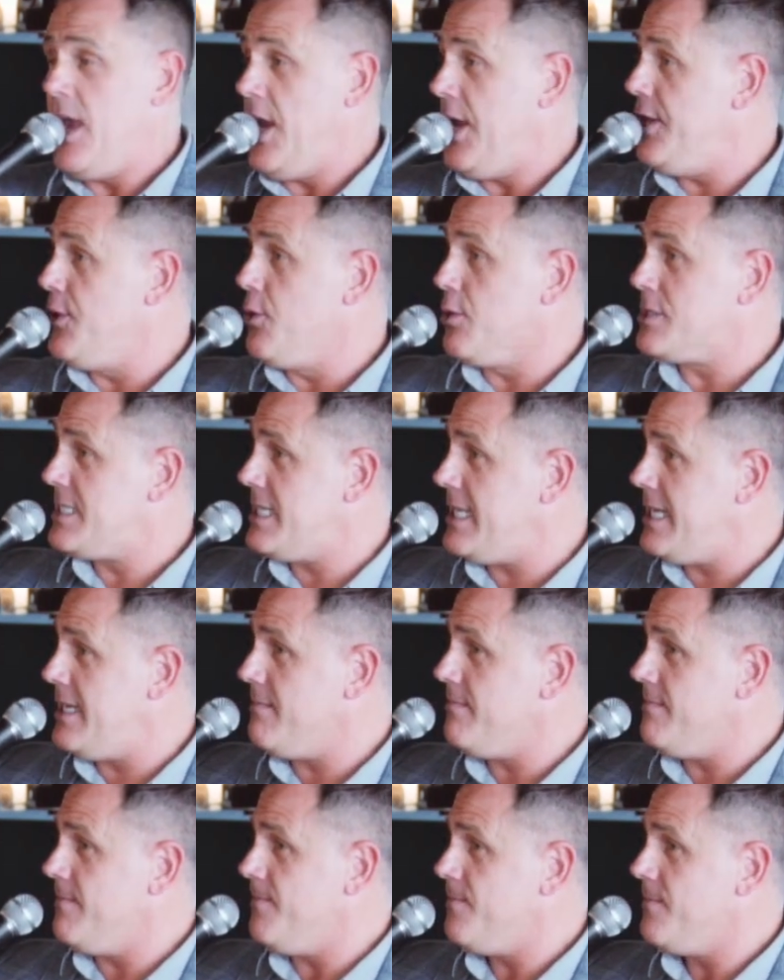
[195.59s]
in your
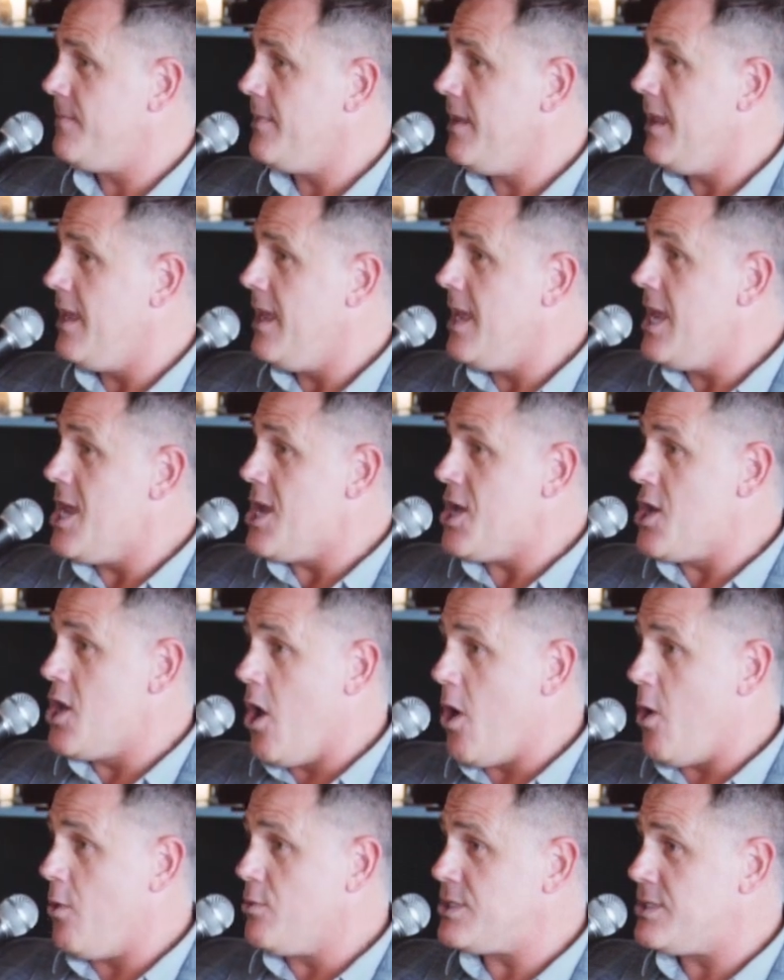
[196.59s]
team
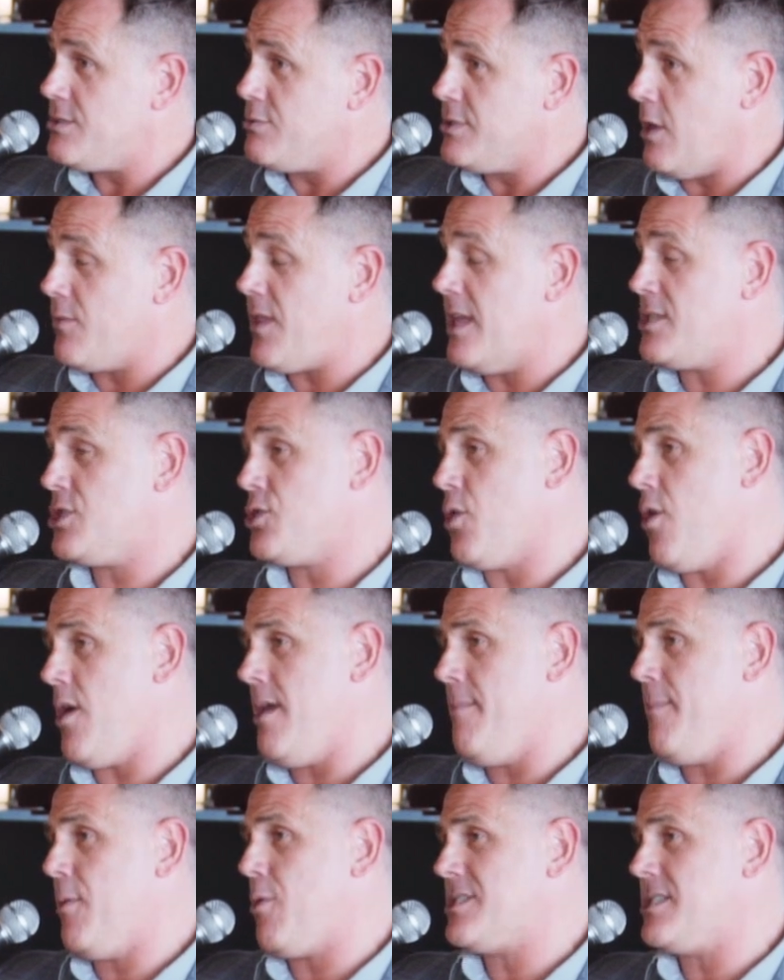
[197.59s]
knows to tell that
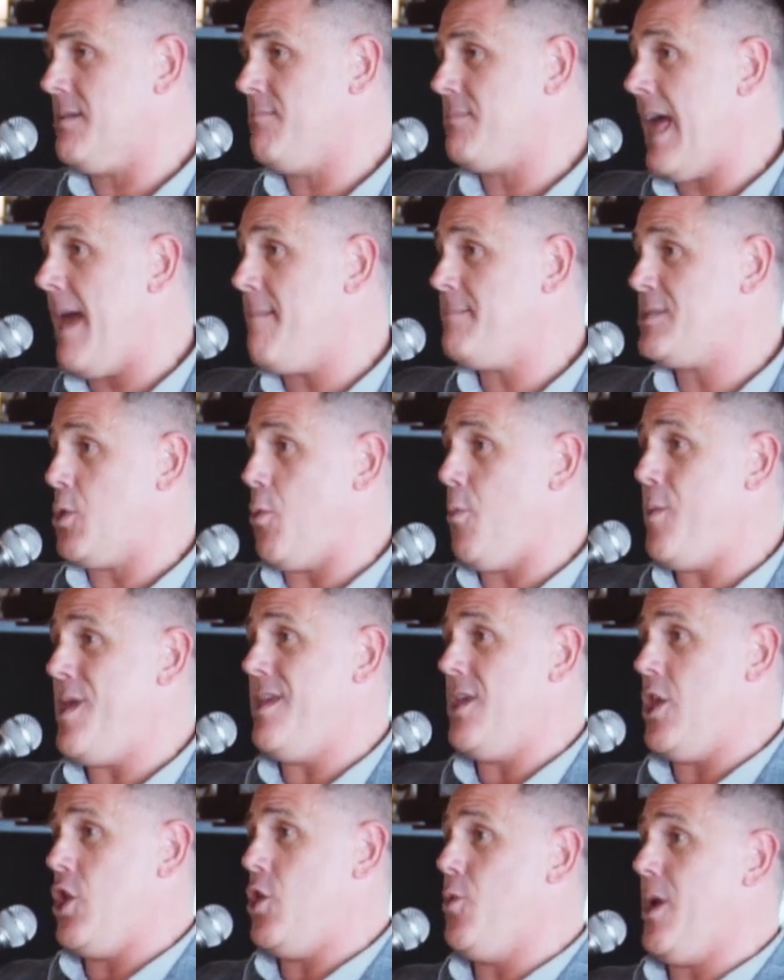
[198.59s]
story, because sometimes
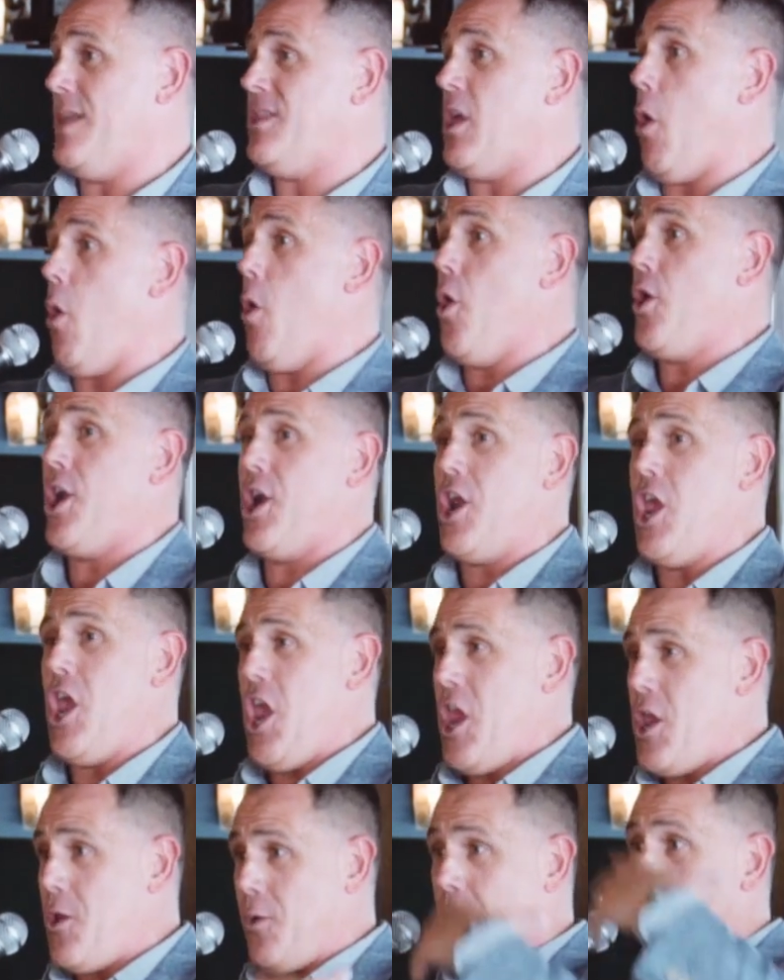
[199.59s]
you as the owner,
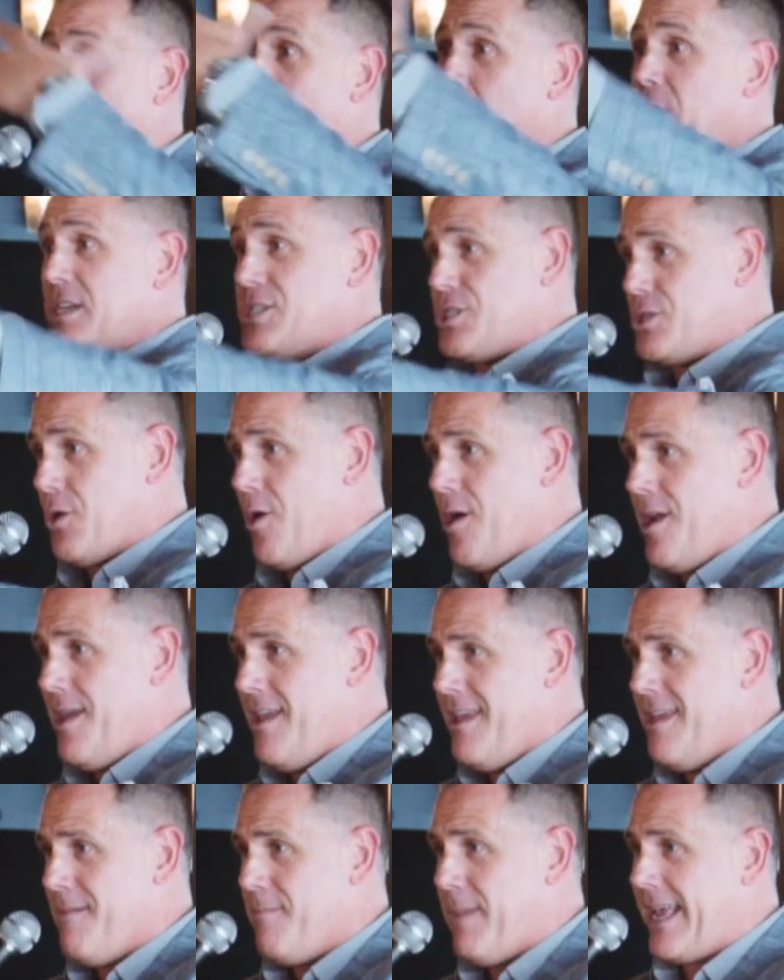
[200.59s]
you know the
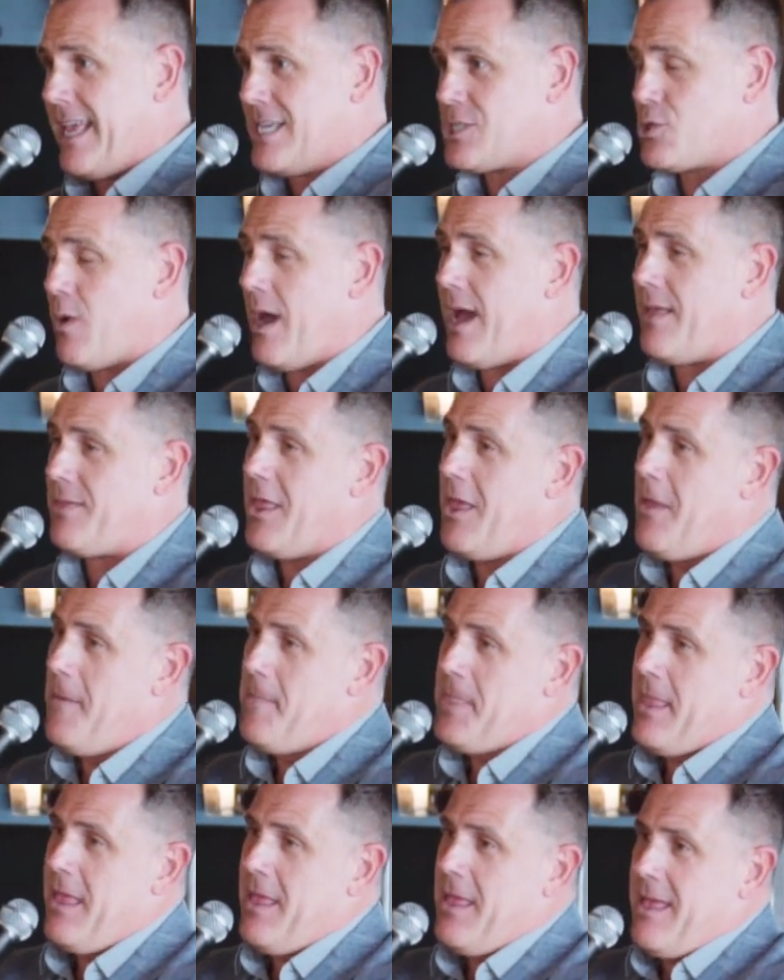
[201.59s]
story, but guess what?
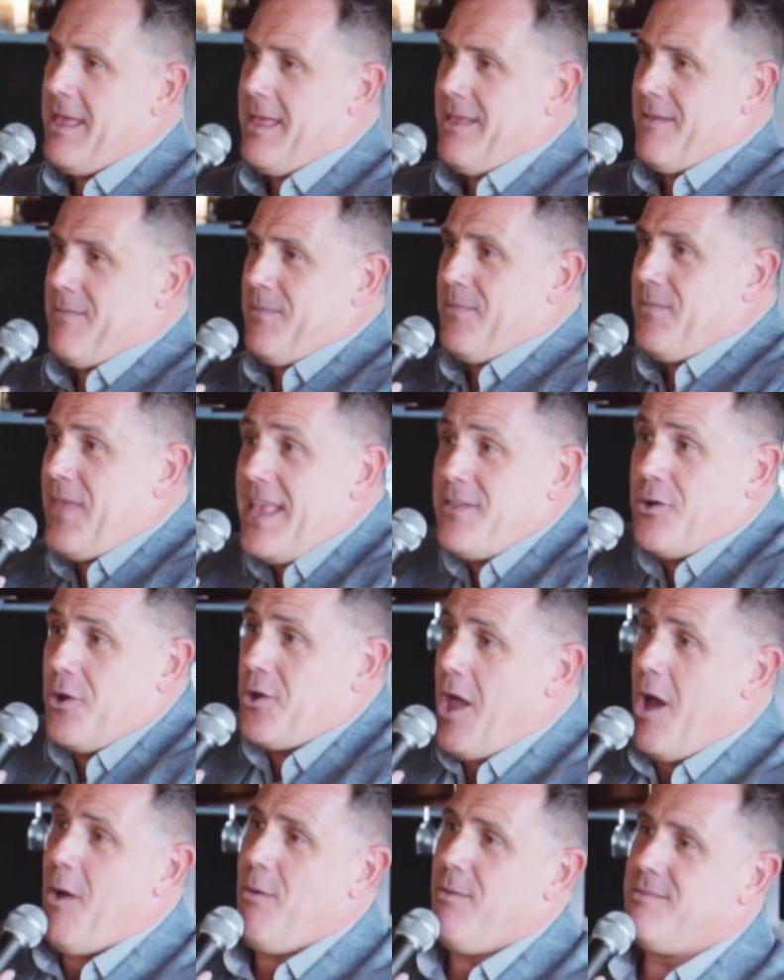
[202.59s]
They
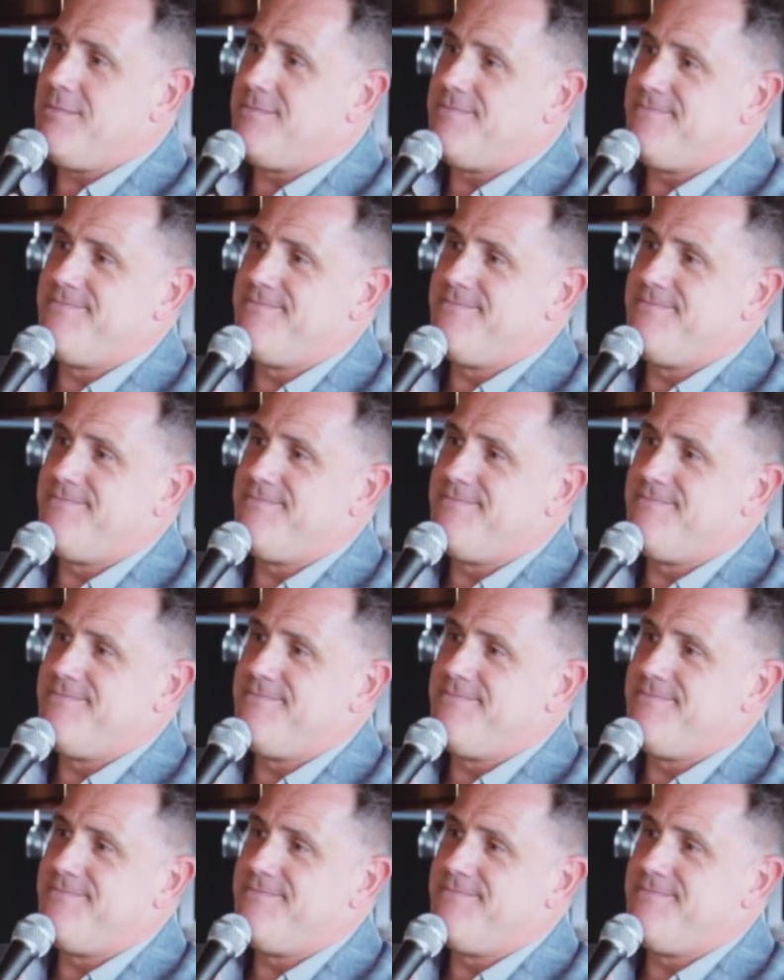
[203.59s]
don't know.